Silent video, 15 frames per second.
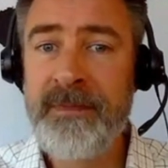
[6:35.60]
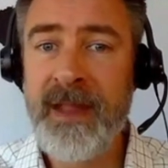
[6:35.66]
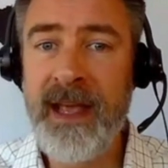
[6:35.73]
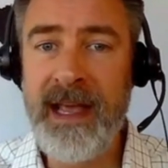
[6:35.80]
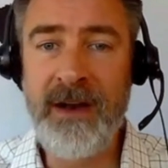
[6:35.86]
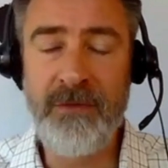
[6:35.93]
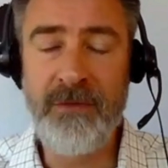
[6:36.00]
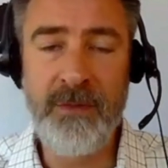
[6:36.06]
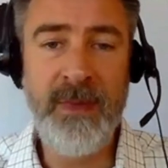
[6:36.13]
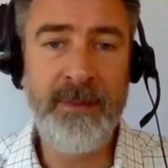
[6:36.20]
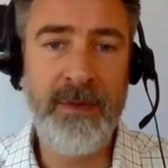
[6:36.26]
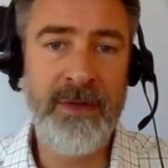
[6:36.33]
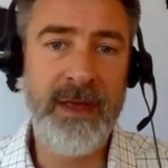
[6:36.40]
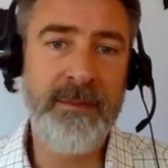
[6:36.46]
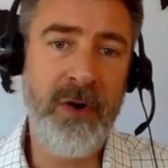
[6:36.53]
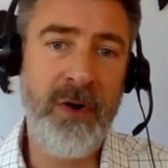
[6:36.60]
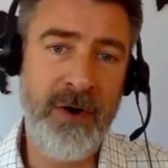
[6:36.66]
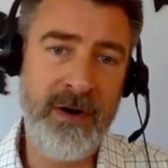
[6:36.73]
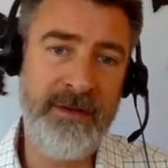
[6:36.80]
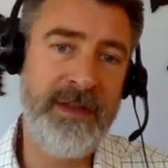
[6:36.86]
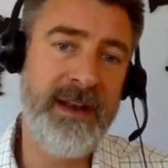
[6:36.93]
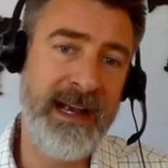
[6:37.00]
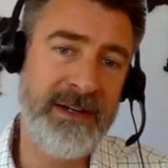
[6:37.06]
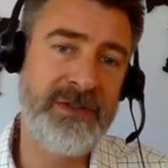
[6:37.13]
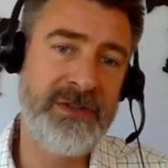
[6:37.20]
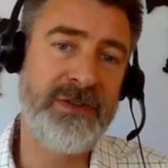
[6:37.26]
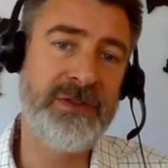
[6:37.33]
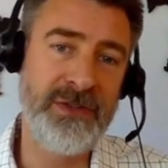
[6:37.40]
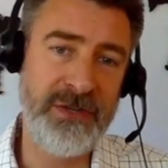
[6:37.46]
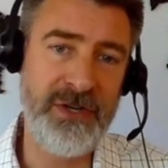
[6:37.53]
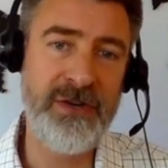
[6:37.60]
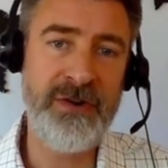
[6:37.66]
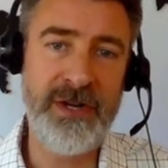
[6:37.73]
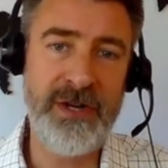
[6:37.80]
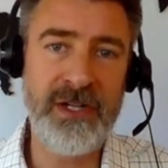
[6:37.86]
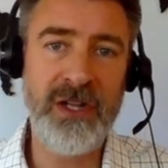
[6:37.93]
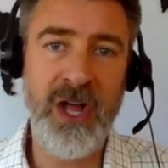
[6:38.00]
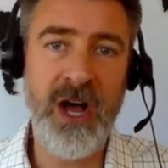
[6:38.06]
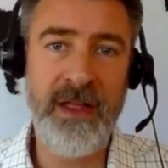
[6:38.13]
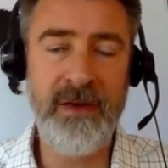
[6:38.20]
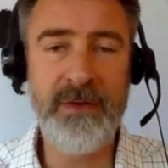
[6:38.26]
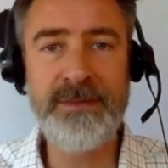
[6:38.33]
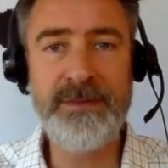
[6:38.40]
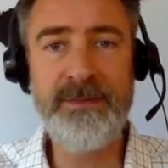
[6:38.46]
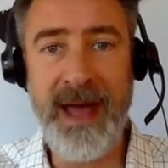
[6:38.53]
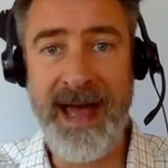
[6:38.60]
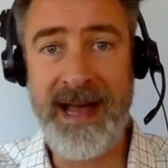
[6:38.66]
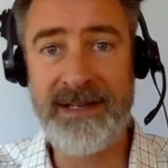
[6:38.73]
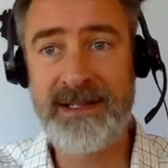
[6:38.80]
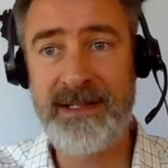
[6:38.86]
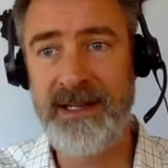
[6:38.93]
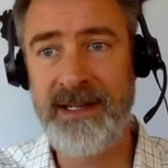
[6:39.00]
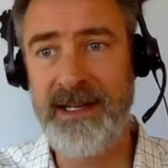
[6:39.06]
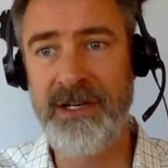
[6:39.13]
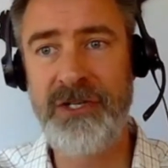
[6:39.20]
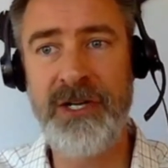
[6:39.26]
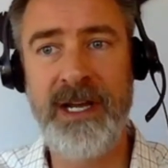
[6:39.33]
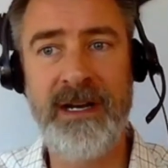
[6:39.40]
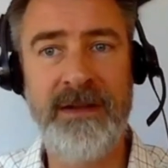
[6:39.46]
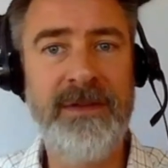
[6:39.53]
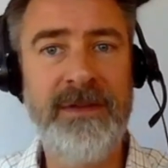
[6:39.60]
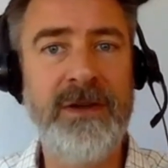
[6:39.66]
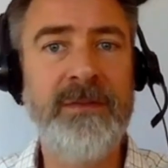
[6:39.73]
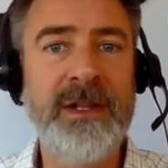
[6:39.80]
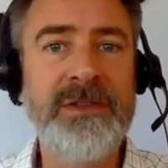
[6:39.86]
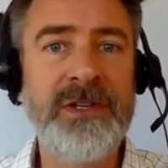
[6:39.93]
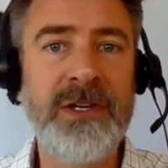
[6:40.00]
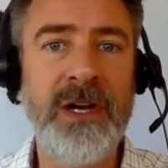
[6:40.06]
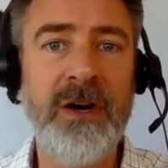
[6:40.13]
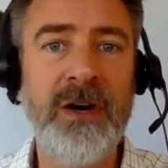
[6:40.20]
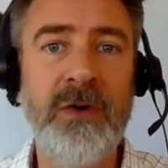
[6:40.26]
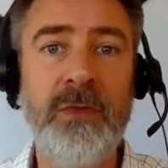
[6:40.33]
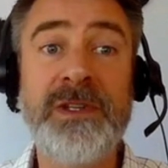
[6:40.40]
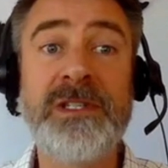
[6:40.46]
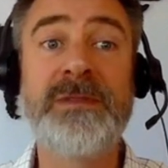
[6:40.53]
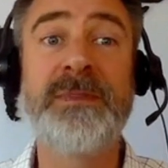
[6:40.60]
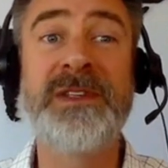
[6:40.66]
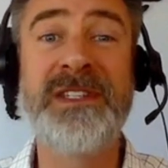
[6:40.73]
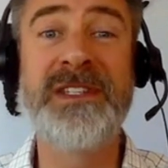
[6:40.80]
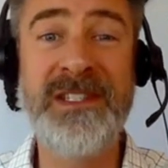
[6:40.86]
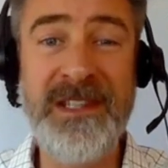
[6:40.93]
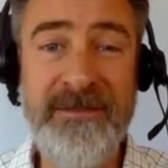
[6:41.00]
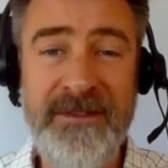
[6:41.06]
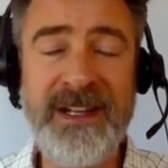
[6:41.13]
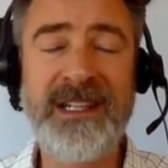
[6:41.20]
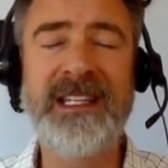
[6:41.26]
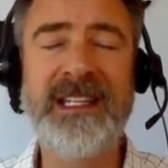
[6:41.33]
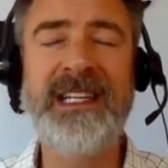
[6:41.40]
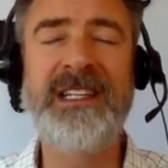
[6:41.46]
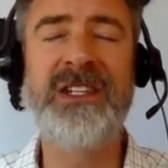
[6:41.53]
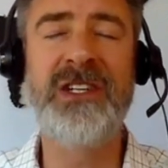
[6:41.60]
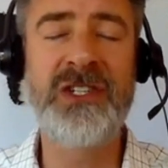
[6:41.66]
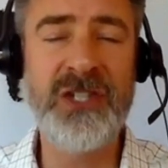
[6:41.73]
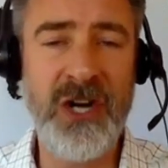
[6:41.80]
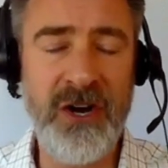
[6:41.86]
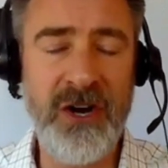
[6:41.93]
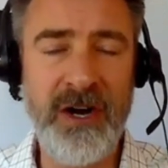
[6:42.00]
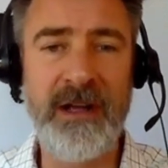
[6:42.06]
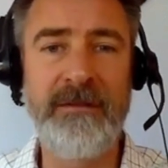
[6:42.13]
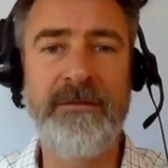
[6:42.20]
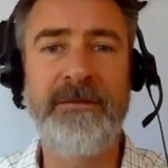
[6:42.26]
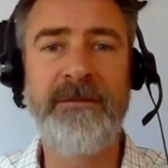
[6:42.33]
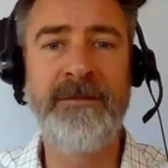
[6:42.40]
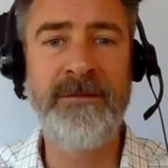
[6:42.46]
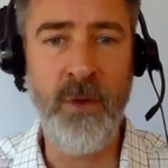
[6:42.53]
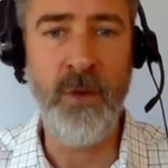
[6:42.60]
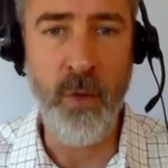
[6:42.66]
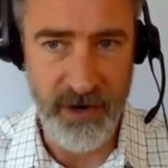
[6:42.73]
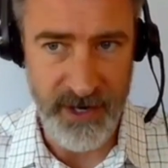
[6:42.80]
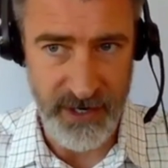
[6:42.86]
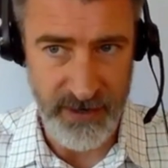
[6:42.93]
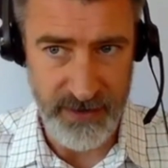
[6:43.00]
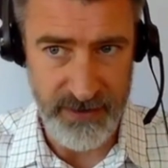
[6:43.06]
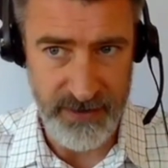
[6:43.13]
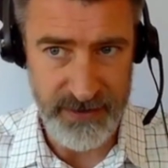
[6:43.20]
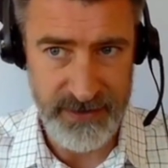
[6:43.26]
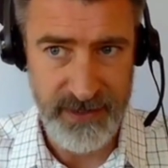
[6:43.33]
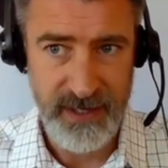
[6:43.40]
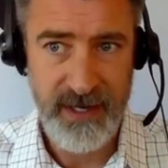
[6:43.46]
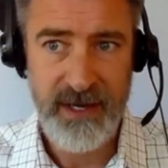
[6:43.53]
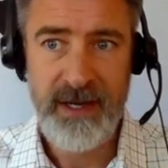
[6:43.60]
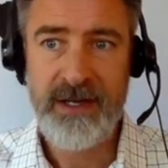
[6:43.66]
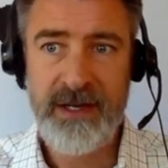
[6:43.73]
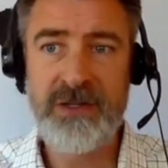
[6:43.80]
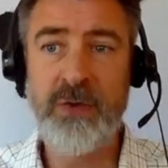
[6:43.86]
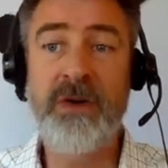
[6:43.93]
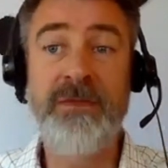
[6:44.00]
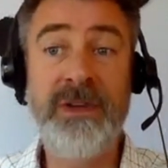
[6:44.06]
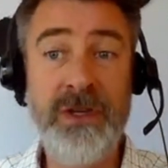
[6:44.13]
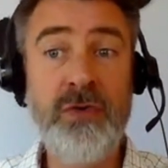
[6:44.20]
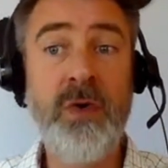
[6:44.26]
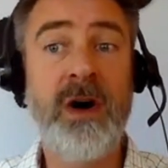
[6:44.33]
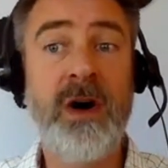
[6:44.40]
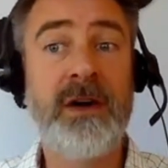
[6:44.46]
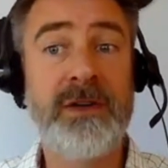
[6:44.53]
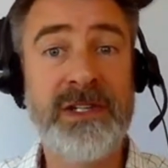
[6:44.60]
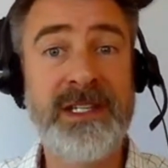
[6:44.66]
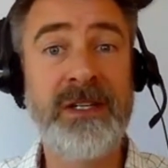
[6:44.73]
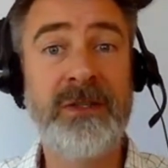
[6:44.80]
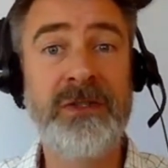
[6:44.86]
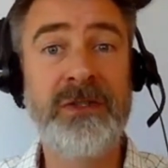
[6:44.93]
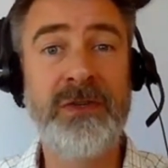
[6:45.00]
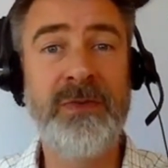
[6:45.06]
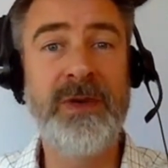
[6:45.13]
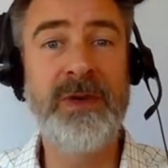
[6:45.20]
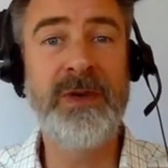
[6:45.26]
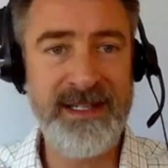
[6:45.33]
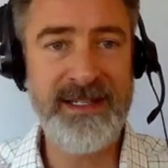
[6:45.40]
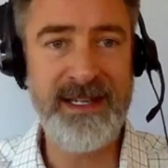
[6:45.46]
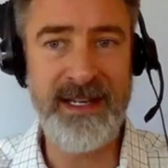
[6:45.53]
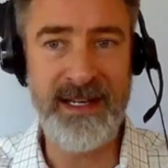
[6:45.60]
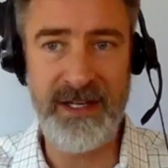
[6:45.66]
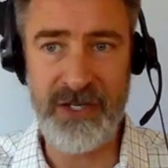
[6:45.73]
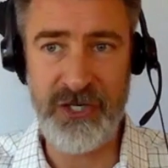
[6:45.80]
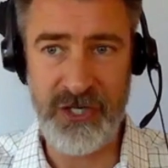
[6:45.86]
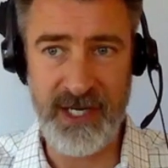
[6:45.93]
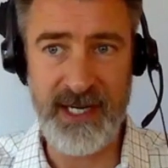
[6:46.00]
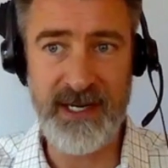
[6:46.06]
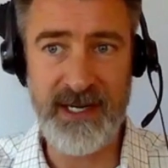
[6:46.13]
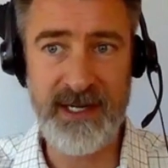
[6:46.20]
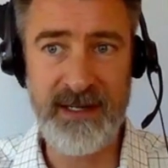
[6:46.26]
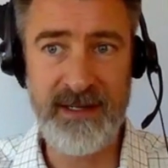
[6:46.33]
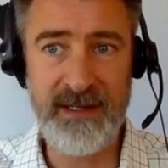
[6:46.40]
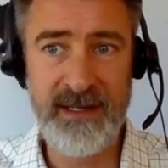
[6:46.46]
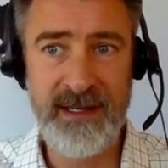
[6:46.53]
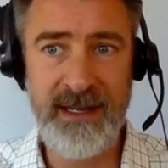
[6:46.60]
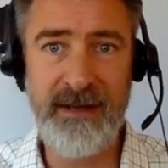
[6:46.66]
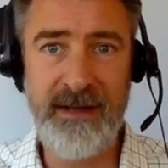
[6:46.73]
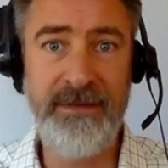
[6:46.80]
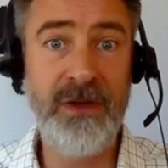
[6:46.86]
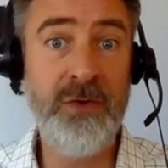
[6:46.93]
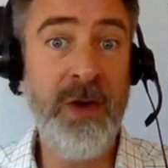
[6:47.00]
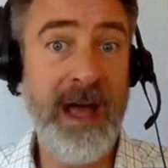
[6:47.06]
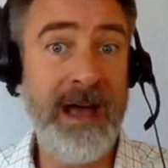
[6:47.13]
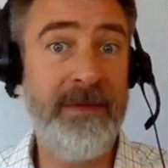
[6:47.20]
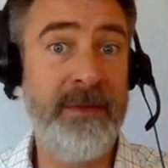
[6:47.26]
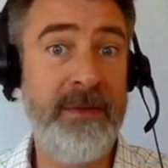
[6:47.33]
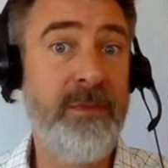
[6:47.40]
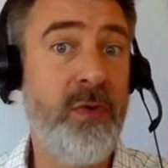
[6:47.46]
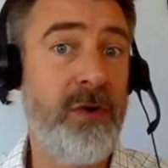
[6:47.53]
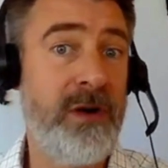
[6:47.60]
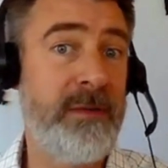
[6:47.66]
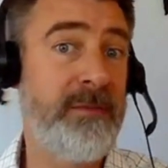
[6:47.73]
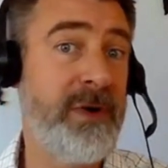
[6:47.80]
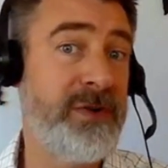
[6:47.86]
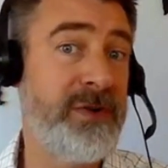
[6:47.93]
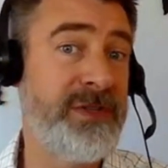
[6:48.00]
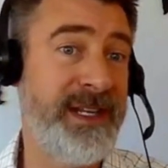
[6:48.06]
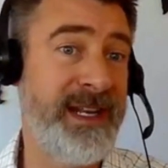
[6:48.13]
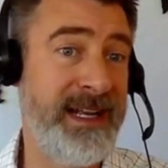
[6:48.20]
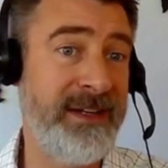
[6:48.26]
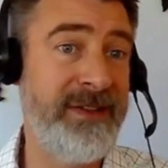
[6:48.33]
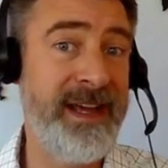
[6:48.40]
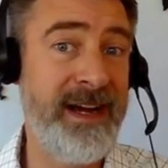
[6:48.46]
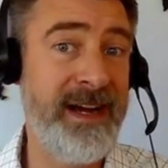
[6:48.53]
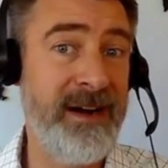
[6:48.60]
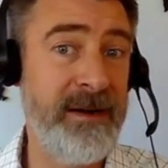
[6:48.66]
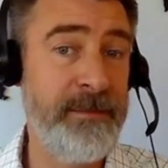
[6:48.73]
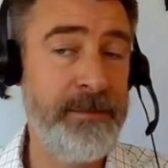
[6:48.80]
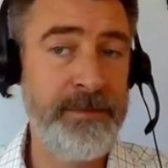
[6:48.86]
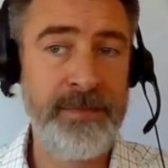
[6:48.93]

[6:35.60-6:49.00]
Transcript: And remember that part of the national security law that was passed in China a few months ago was specifically to target foreigners. So if you are still doing business in China, if you have important personnel there,